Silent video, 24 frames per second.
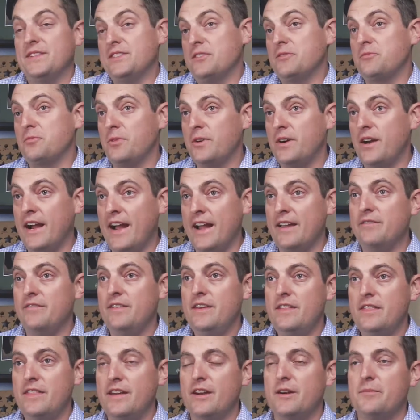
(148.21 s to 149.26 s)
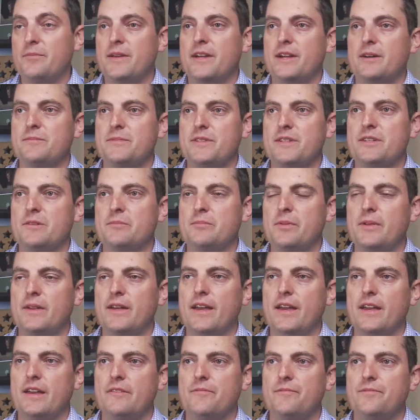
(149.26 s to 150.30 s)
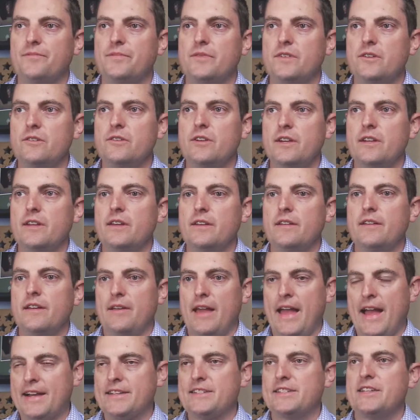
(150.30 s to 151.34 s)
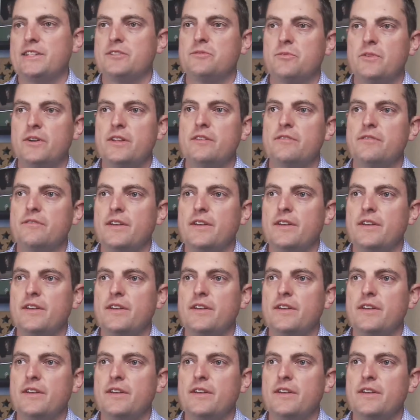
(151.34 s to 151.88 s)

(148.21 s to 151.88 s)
this is where IV therapy comes into play. You can access one of the